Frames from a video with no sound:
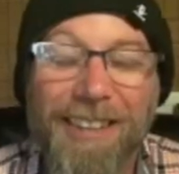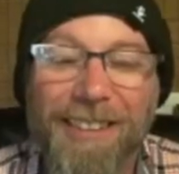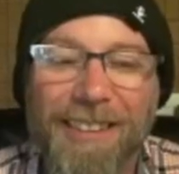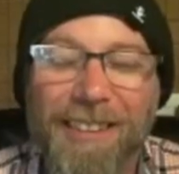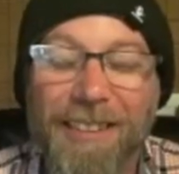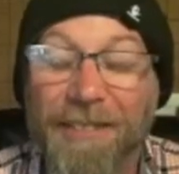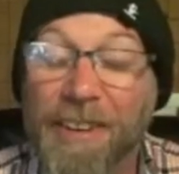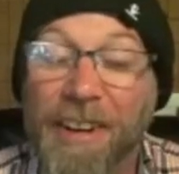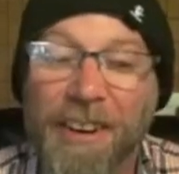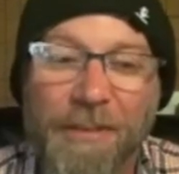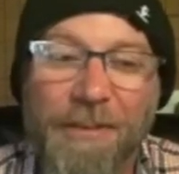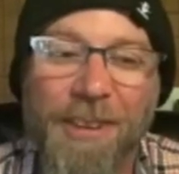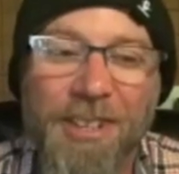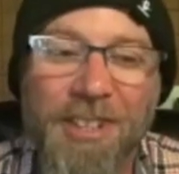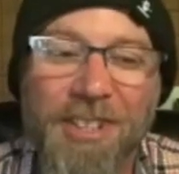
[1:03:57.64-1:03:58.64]
talking to an old
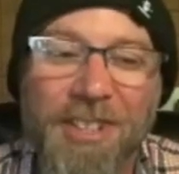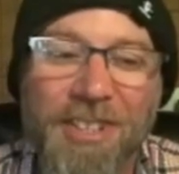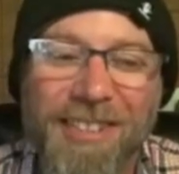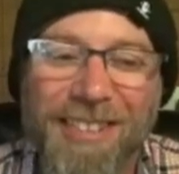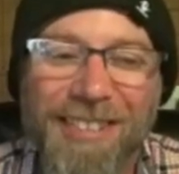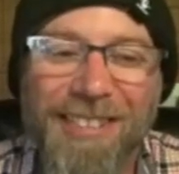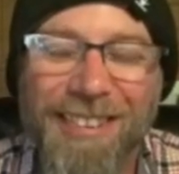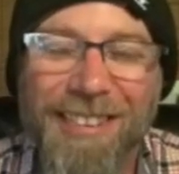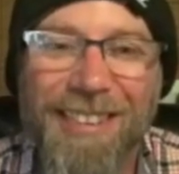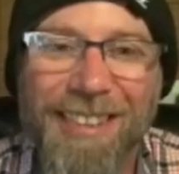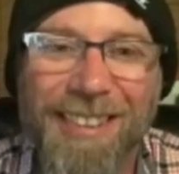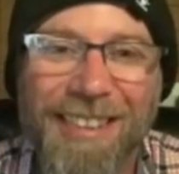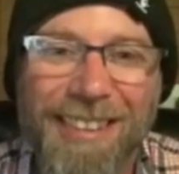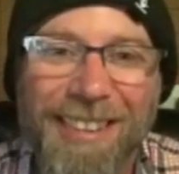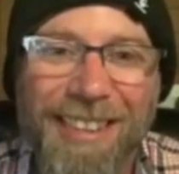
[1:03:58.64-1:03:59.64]
head like me, it's
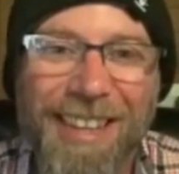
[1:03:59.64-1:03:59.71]
uh,